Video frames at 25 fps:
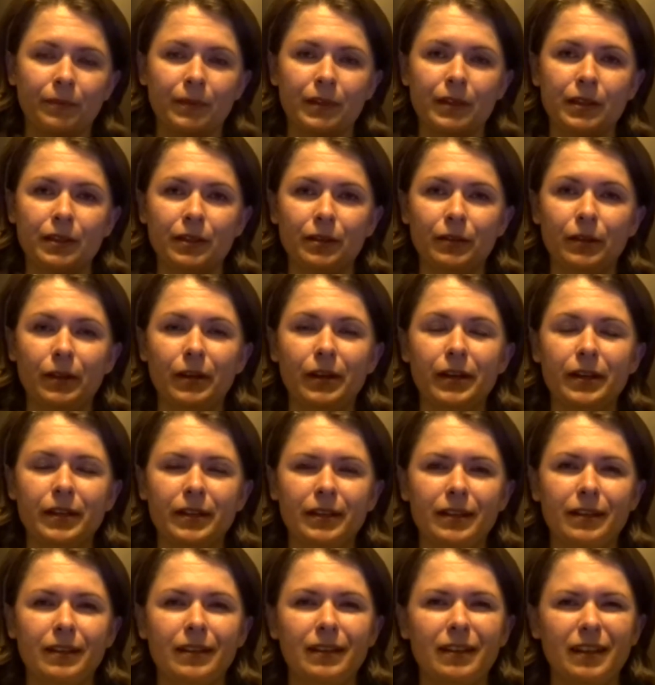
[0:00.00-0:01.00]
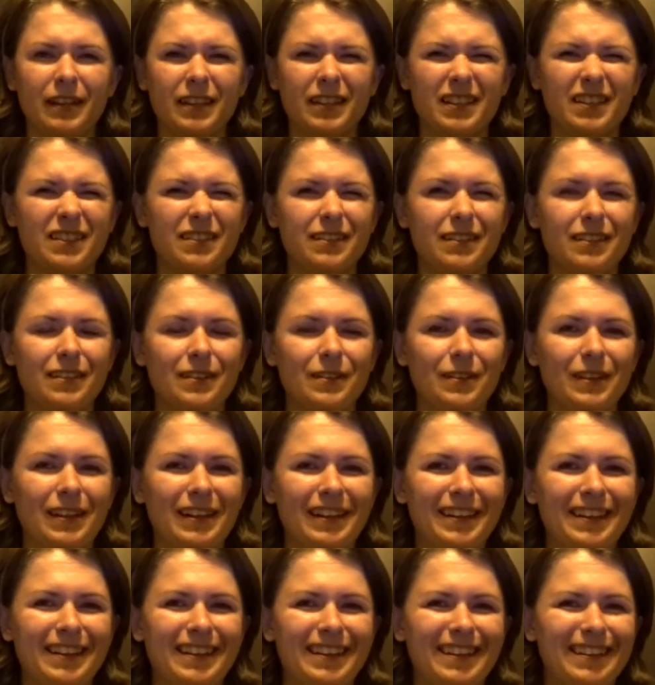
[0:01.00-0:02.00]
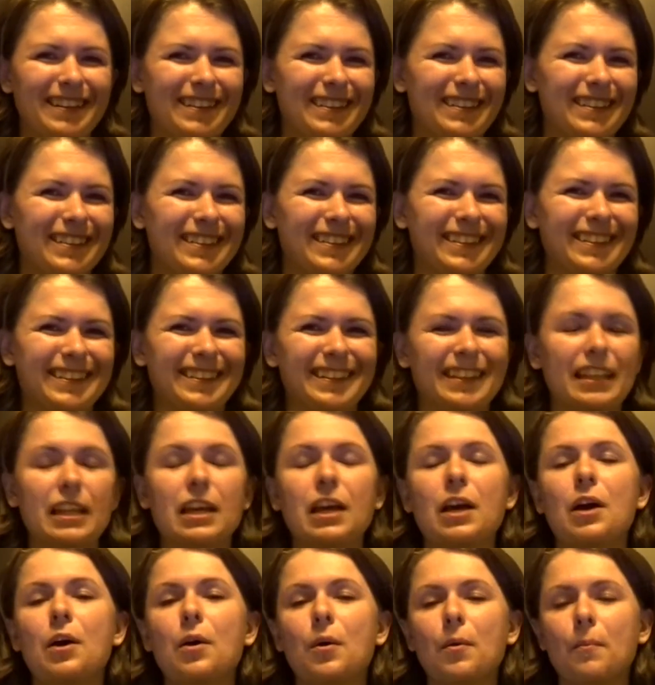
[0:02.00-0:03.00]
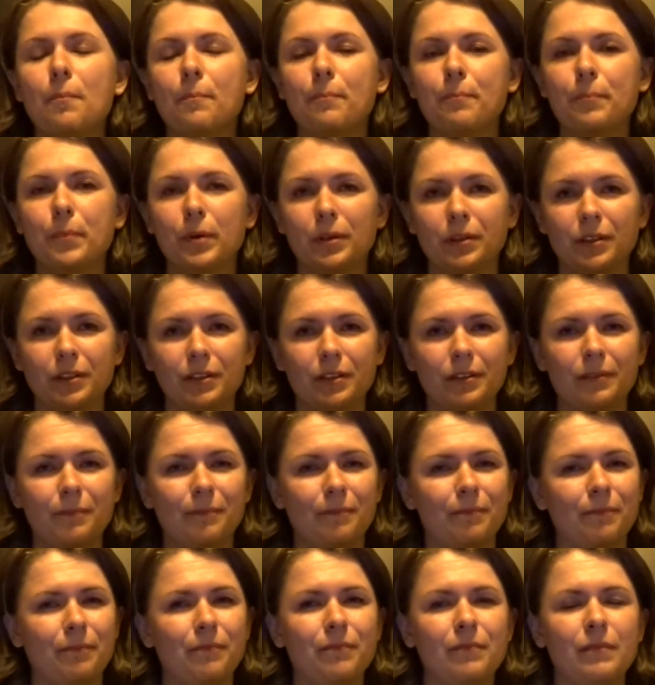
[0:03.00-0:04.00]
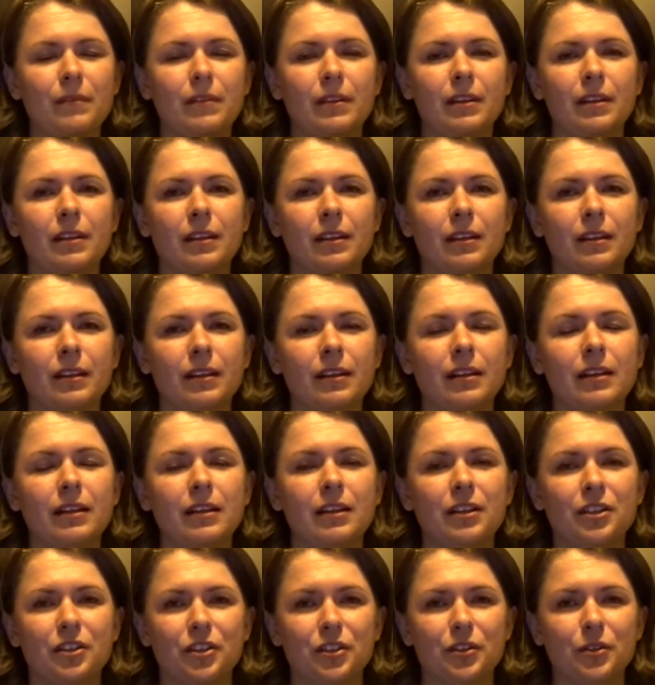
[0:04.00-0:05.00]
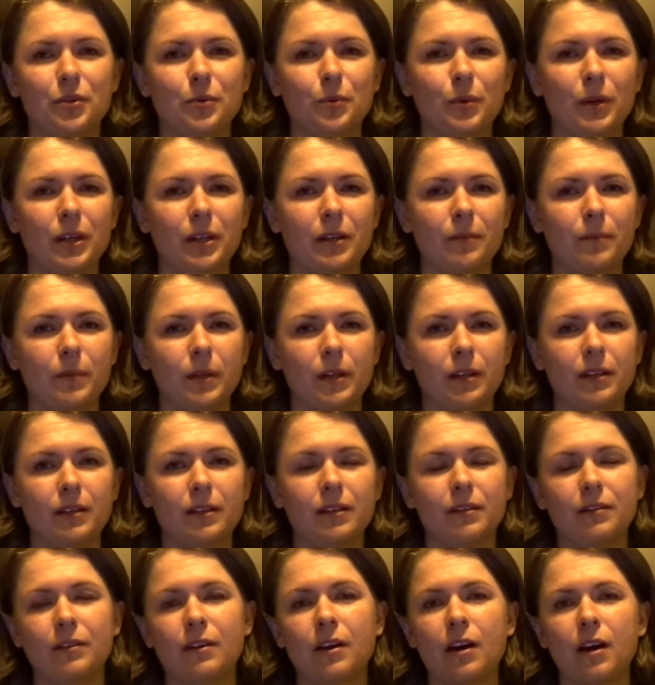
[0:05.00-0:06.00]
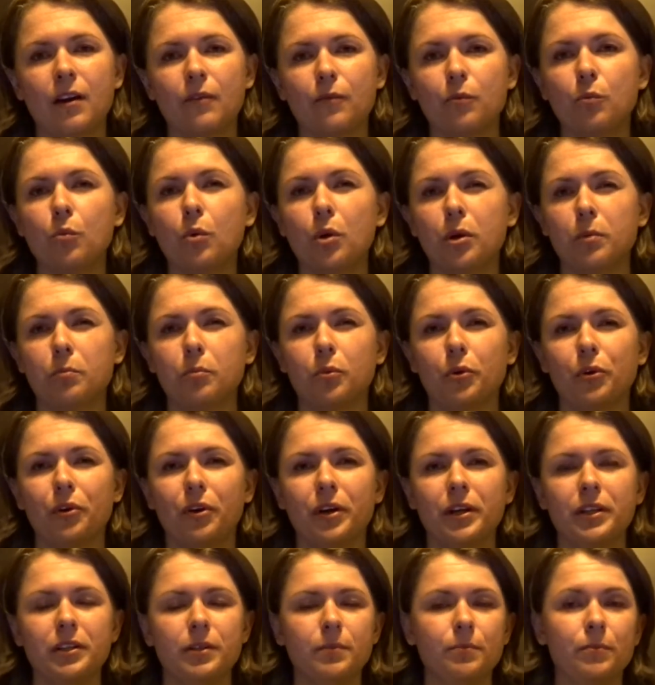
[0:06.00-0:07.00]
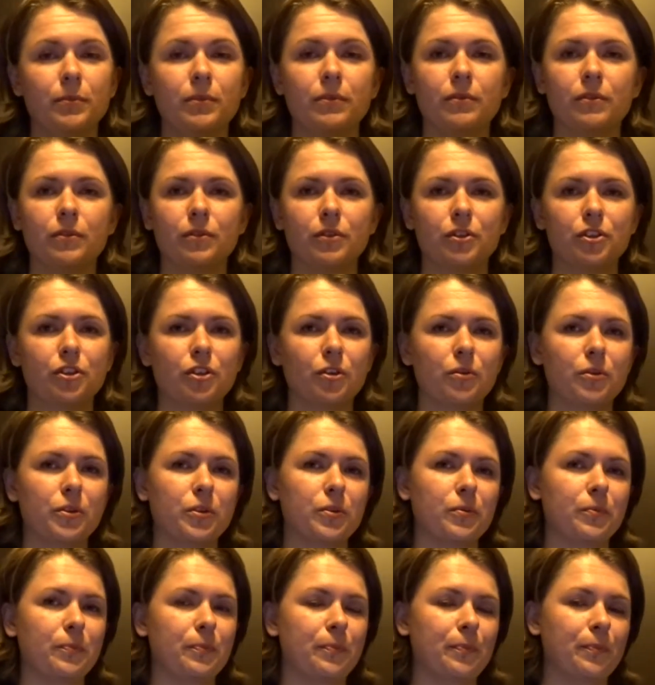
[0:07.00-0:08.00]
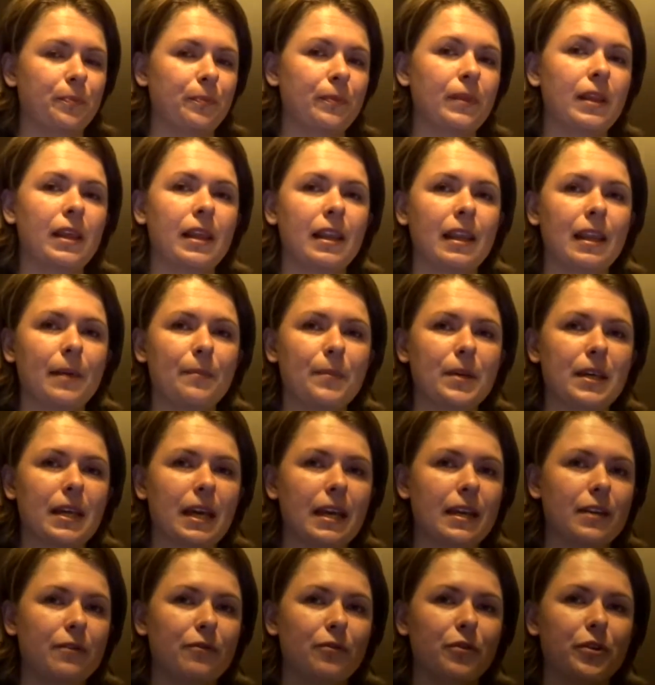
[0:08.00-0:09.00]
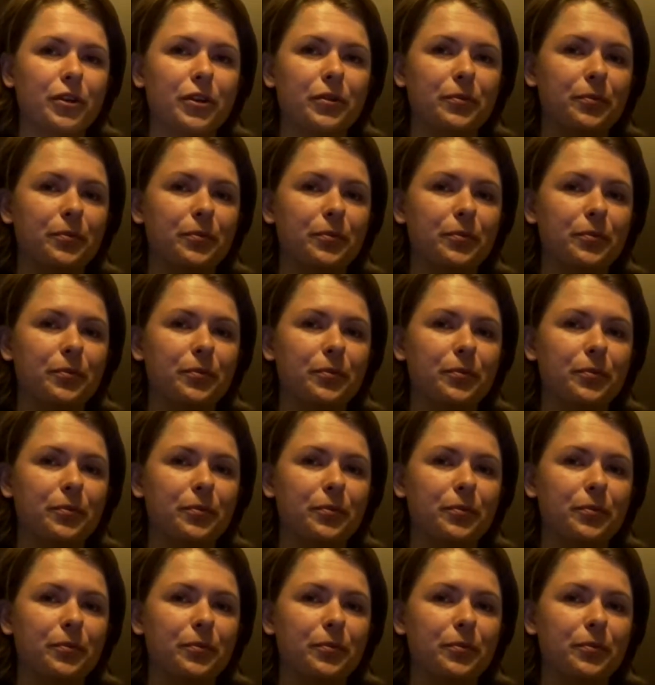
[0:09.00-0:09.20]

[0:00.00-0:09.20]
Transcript: You like it, I can see you like it. But, just wait a minute, I have one more item to show you. Let me get it for you.